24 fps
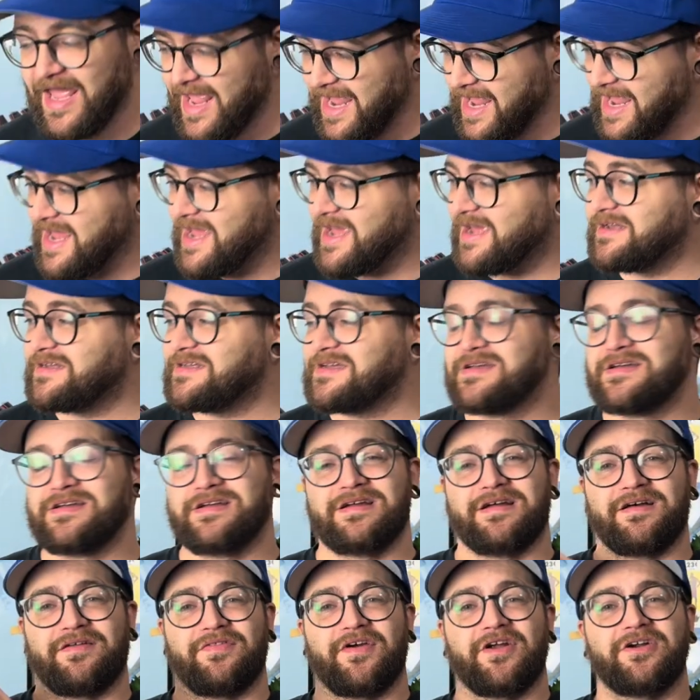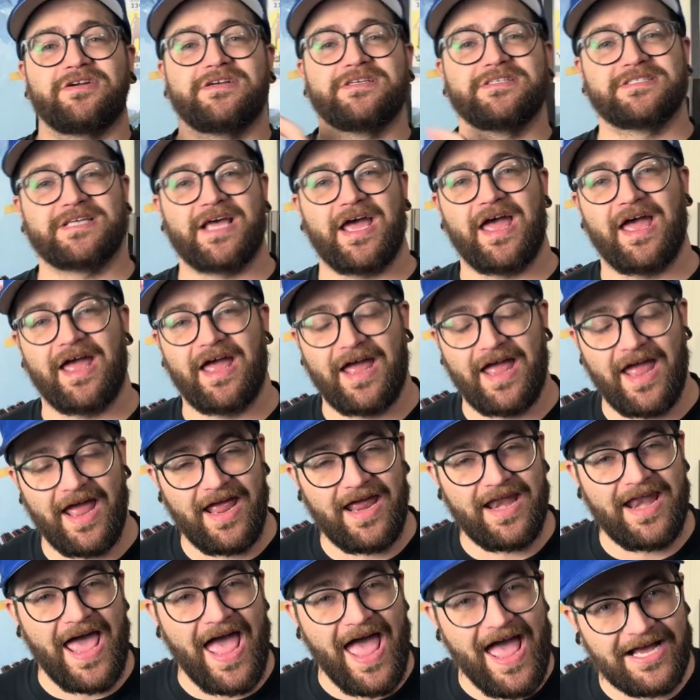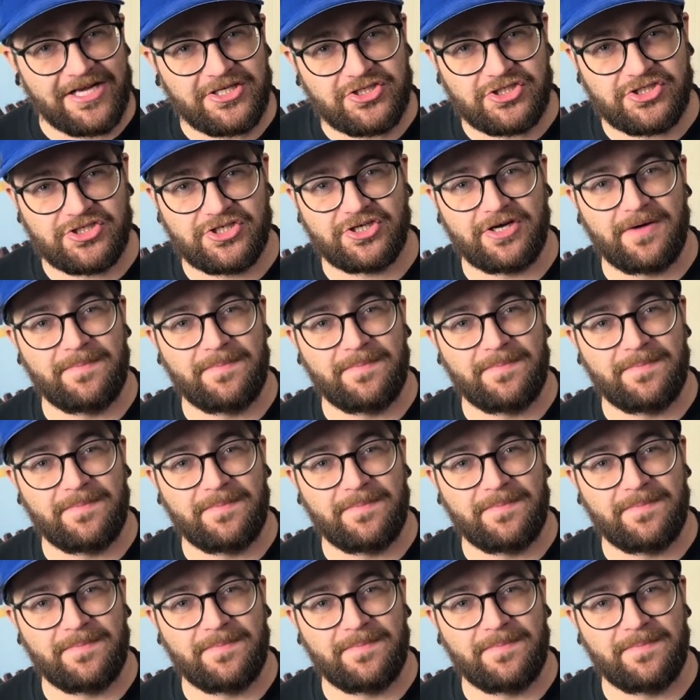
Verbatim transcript: And there is an extra